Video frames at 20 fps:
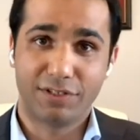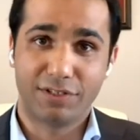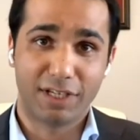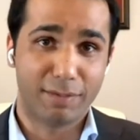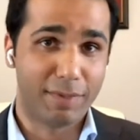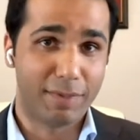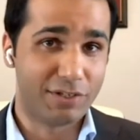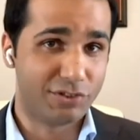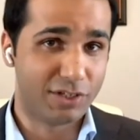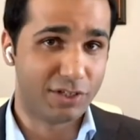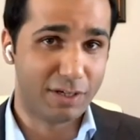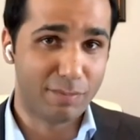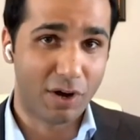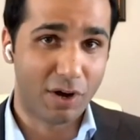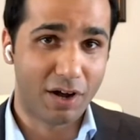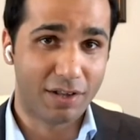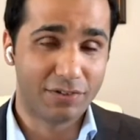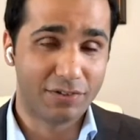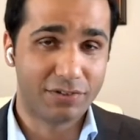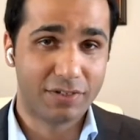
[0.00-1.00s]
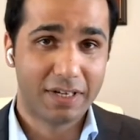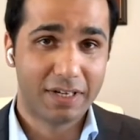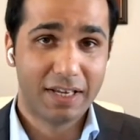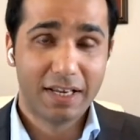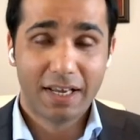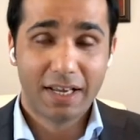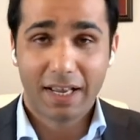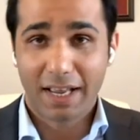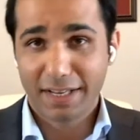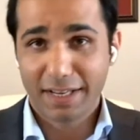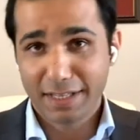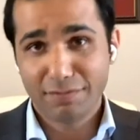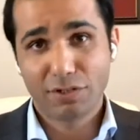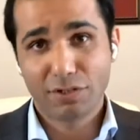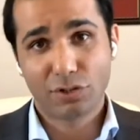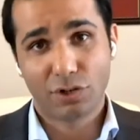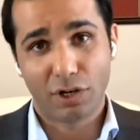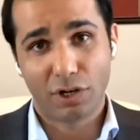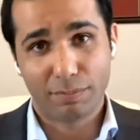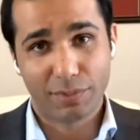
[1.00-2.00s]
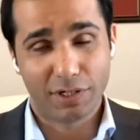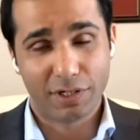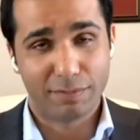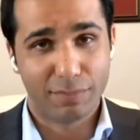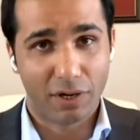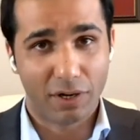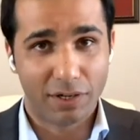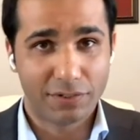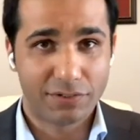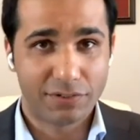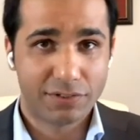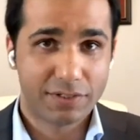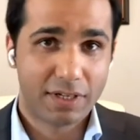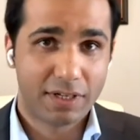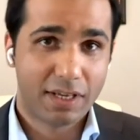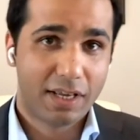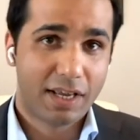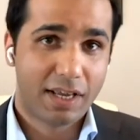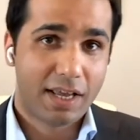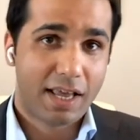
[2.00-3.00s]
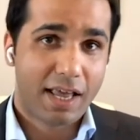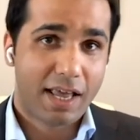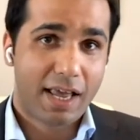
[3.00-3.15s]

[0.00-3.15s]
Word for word: CMHC bonds, and even corporate bonds.